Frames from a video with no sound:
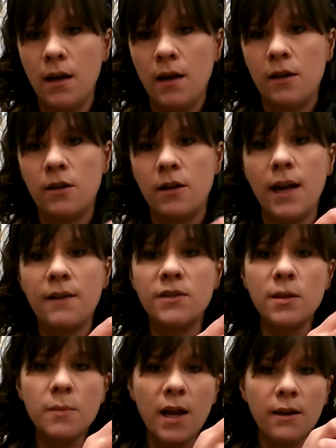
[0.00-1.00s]
You're going to have
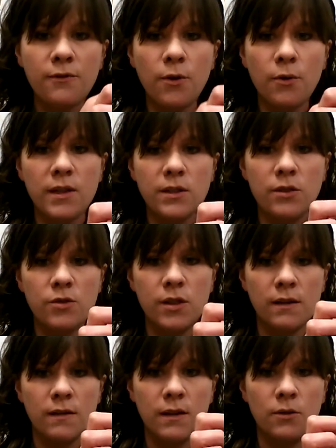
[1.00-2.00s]
some kind of focus,
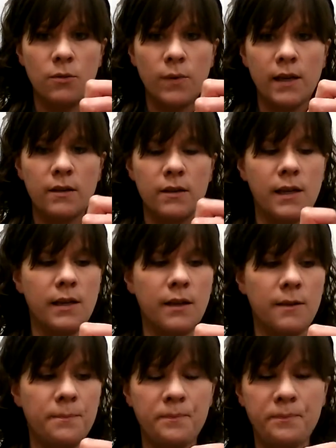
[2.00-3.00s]
usually a little wheel
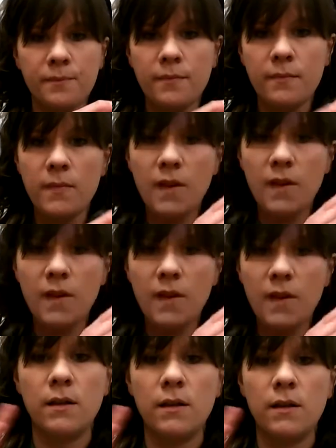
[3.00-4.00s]
here, and
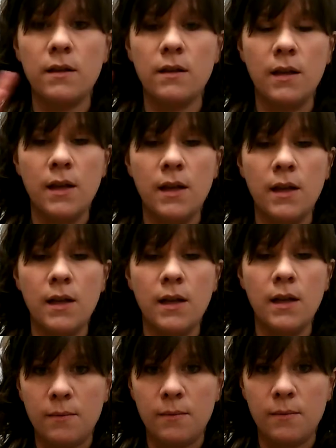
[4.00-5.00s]
that will
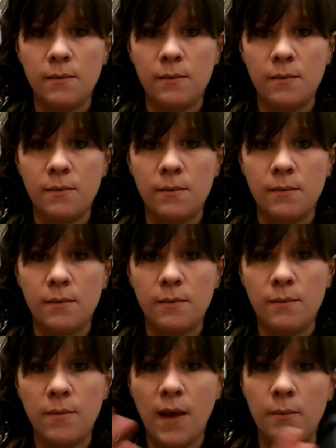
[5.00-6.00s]
change the focus
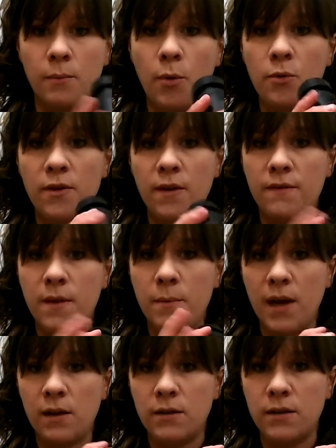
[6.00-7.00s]
on both of the
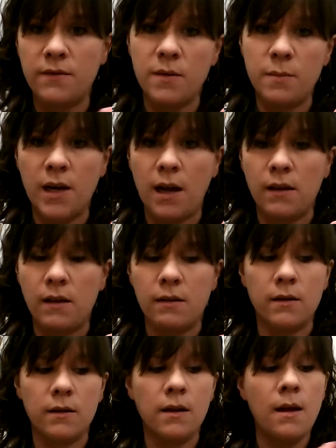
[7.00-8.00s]
barrels of the
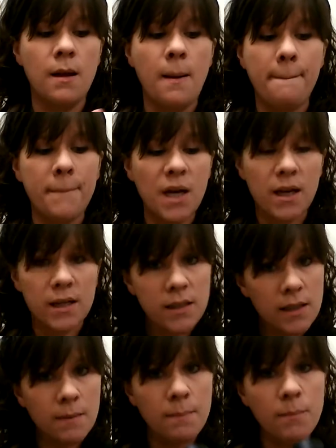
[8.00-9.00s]
binocular. But
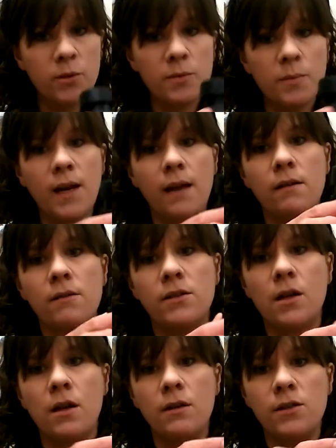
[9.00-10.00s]
most
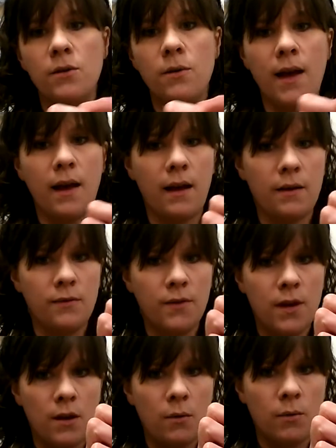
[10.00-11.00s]
binoculars also have
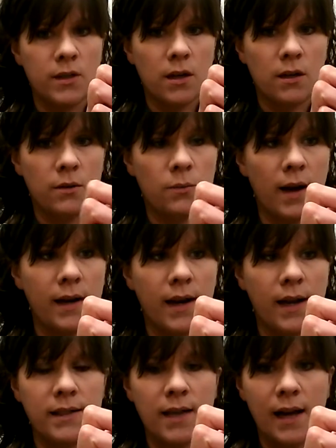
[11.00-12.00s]
what's called a right
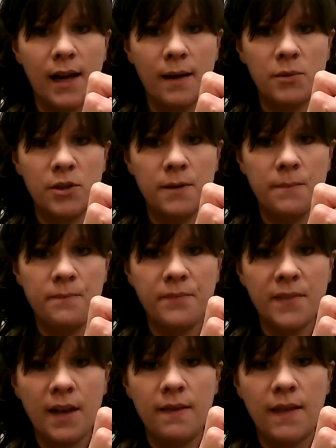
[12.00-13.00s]
eye diopter,
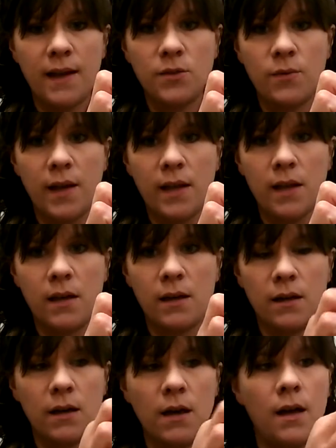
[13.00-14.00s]
and that's right
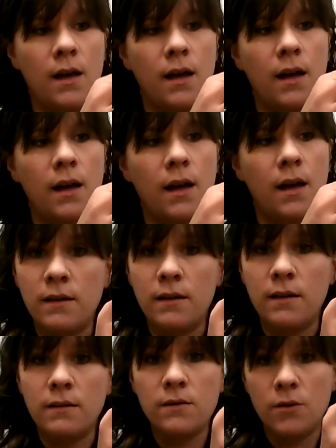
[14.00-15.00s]
here, and that's
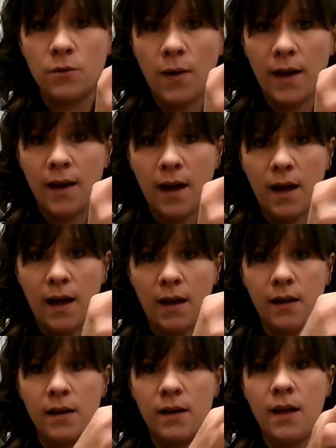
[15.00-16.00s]
on the right
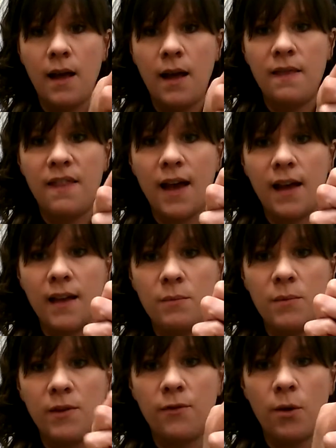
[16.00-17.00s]
eye, and that can
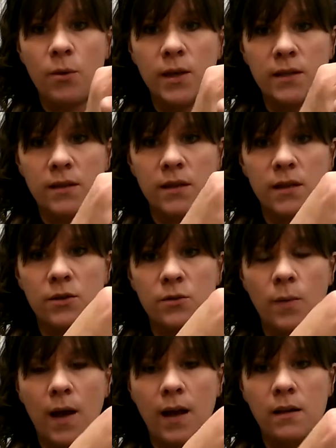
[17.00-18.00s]
be focused as
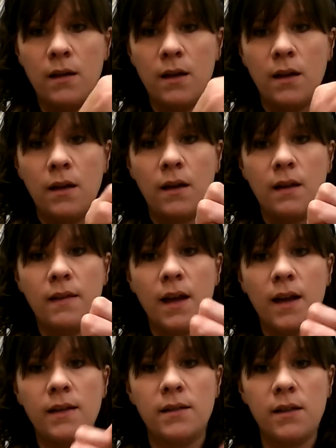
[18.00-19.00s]
well. And the
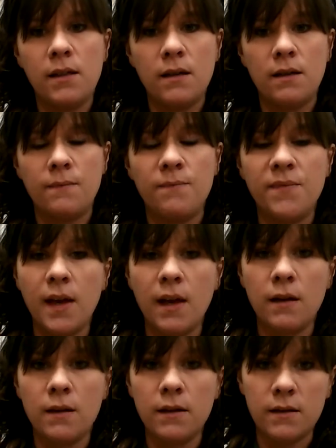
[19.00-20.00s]
idea
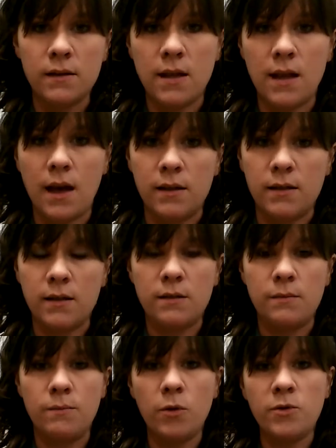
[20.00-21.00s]
there is that
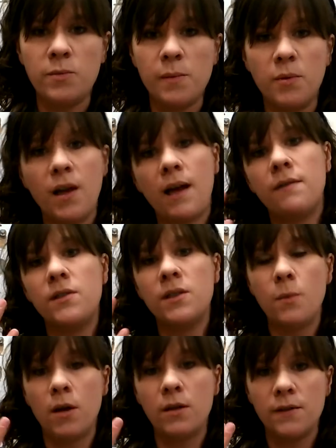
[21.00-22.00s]
most people have
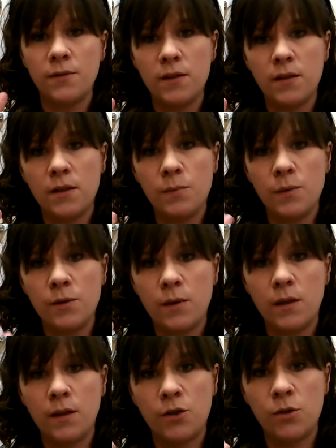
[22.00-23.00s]
small differences
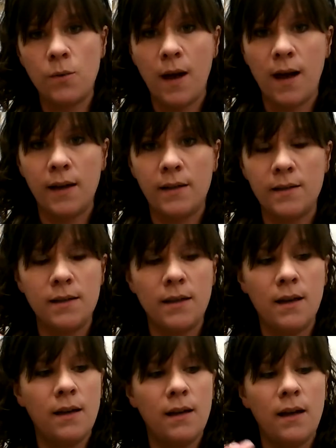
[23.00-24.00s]
between their two eyes
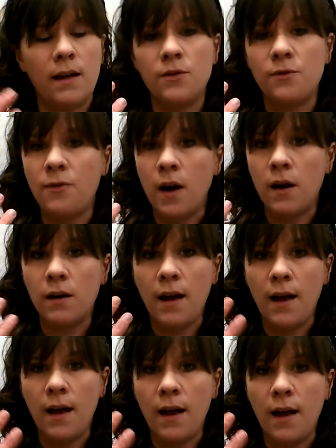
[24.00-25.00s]
as far
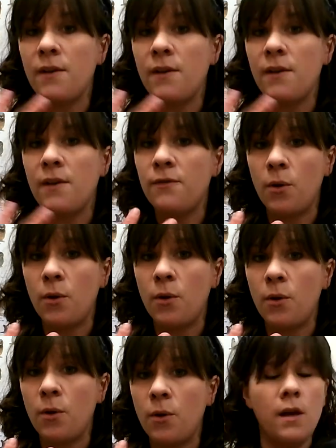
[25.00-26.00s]
as how they
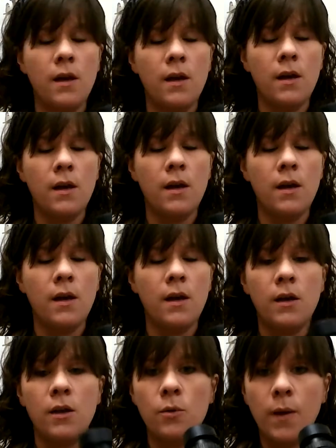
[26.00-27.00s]
focus. So
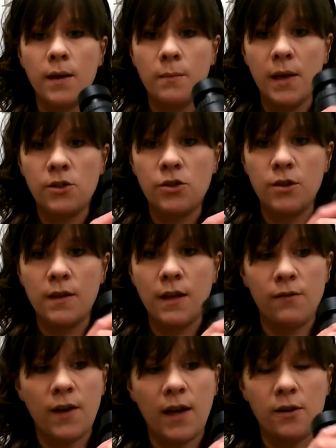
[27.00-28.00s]
you want to make sure that
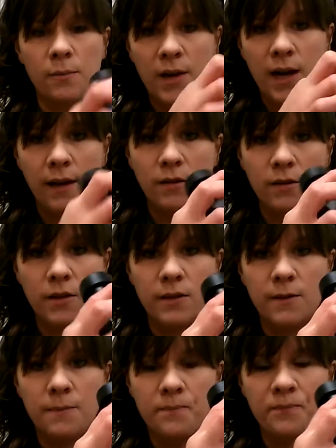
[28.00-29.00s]
you've got your
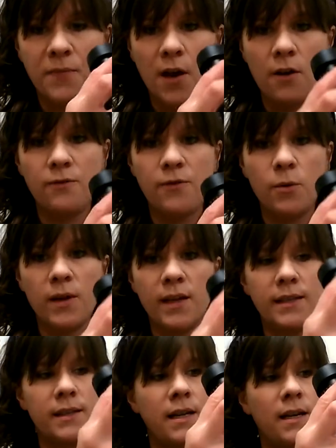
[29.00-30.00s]
binoculars all
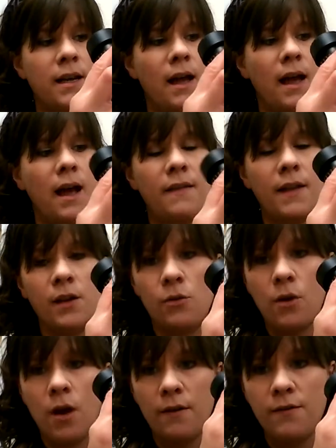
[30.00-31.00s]
focused, and then you
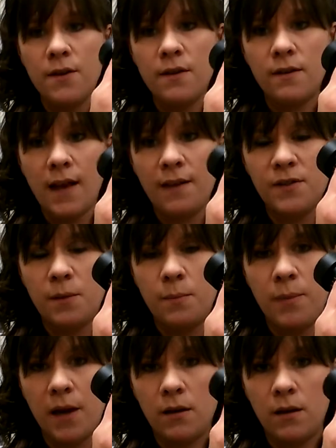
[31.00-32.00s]
cover the left
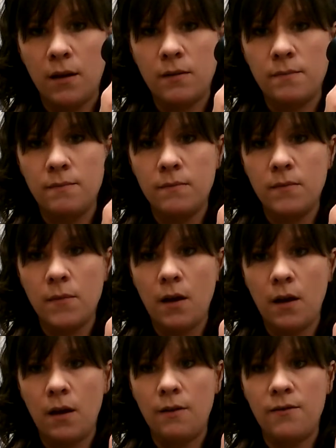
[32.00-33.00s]
barrel
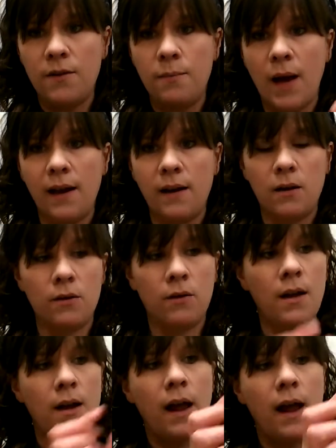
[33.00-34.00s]
of the bino
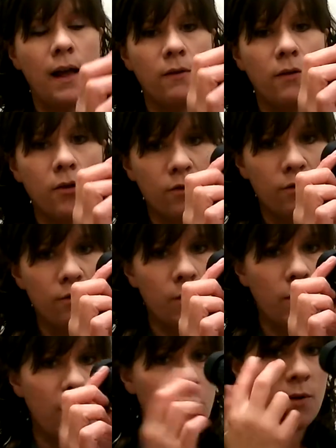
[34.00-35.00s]
and look
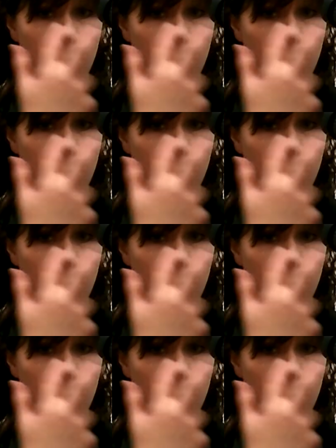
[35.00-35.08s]
through it with